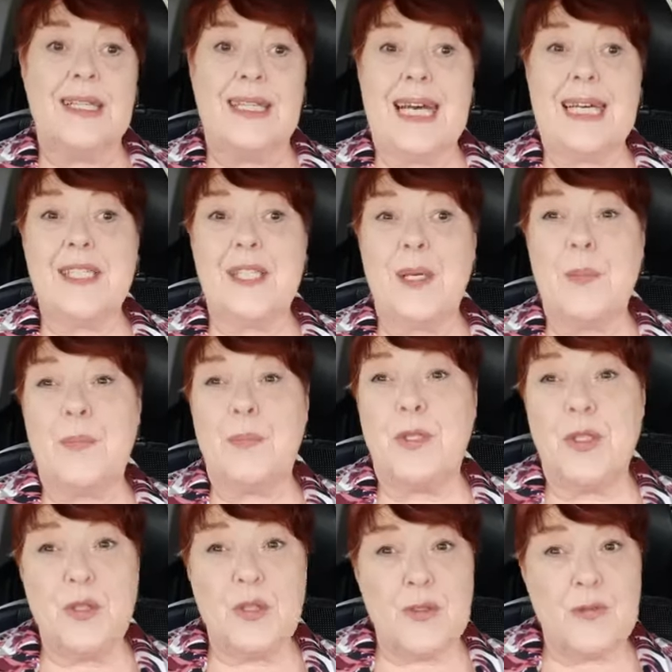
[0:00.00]
that's a
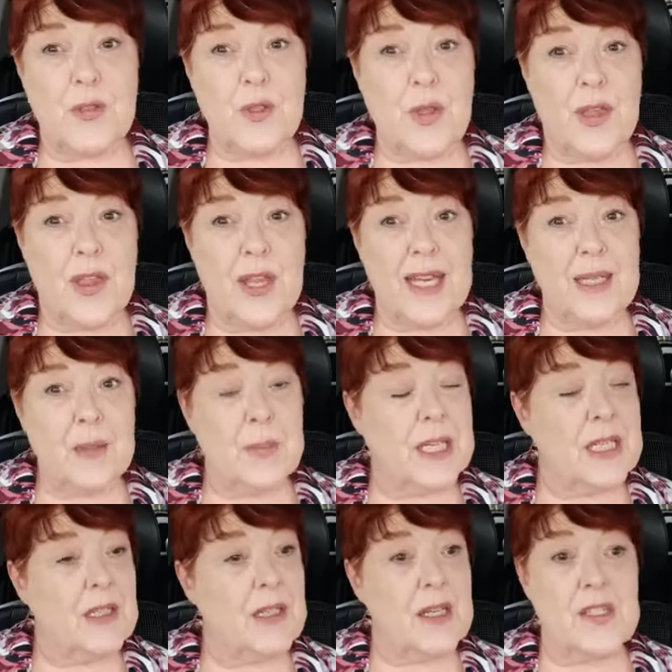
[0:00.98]
beautiful thing
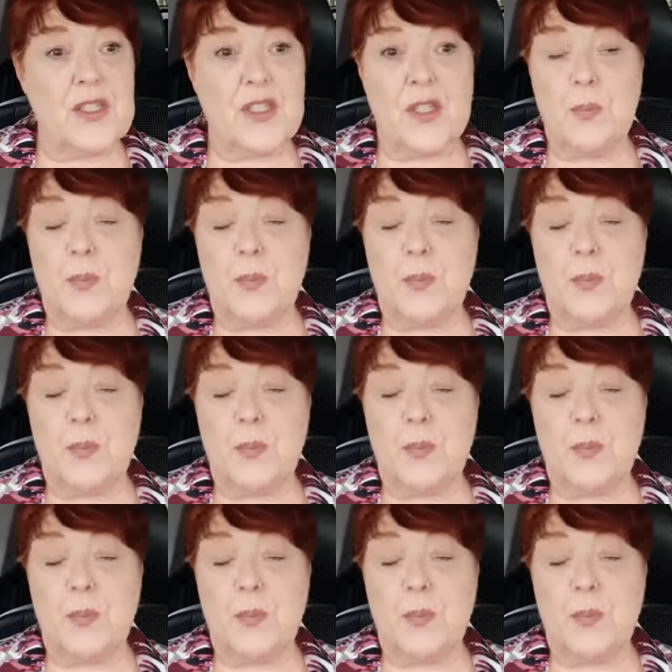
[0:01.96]
because,